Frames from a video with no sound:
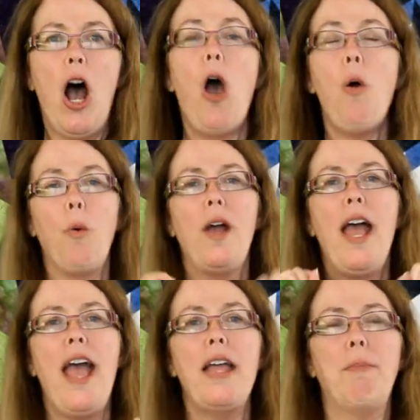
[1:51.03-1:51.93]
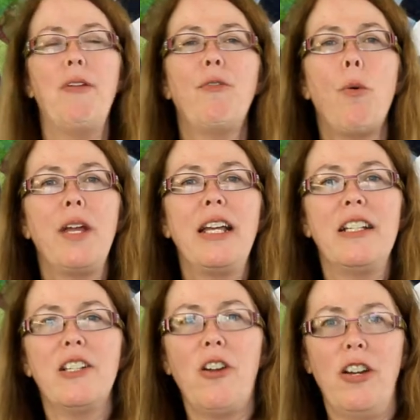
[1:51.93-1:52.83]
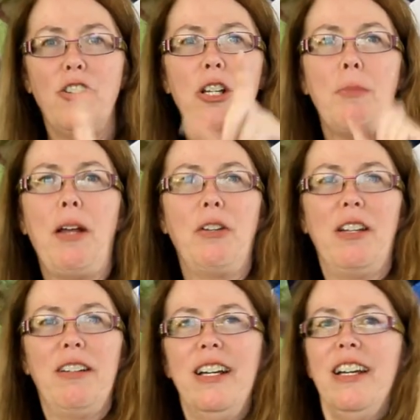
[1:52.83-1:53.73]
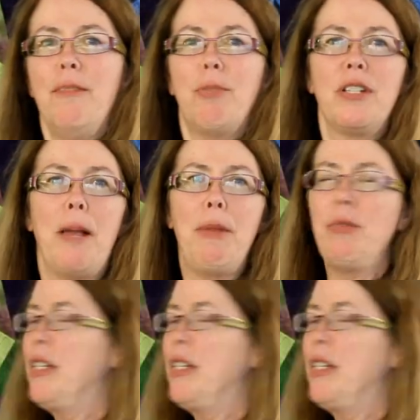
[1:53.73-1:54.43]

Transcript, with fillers: Oh, hey, before we get started, she's about to present me